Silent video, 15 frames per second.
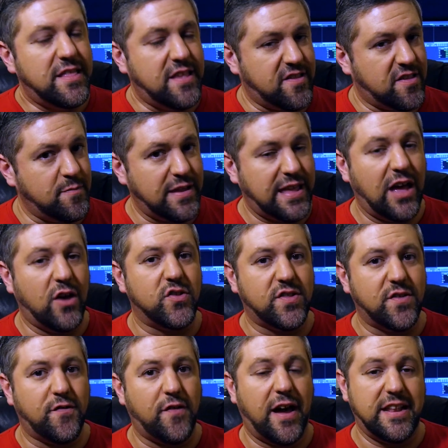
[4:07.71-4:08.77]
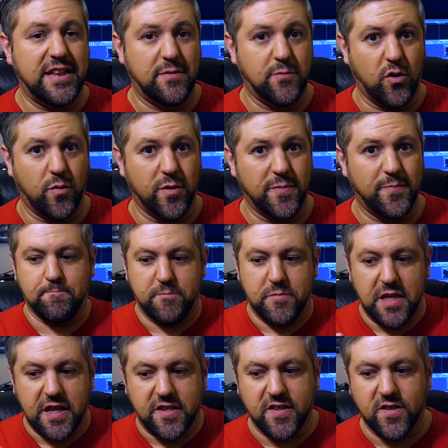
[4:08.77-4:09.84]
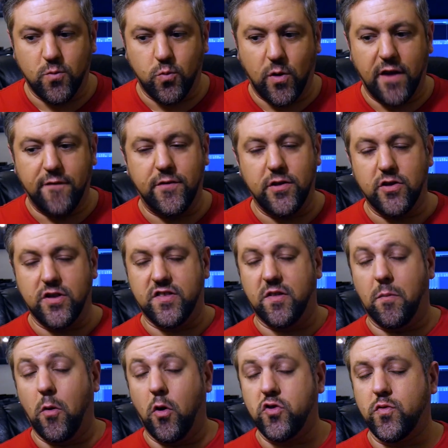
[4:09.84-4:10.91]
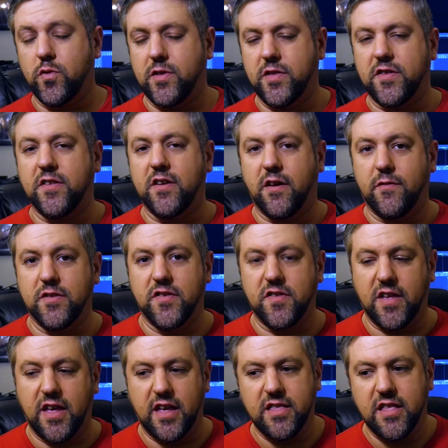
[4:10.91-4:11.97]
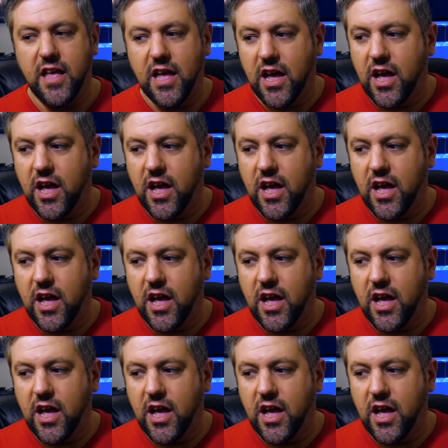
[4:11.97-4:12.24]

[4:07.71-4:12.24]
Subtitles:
This is Miguel's defining moment. This is where I feel is the most realistic of the scene.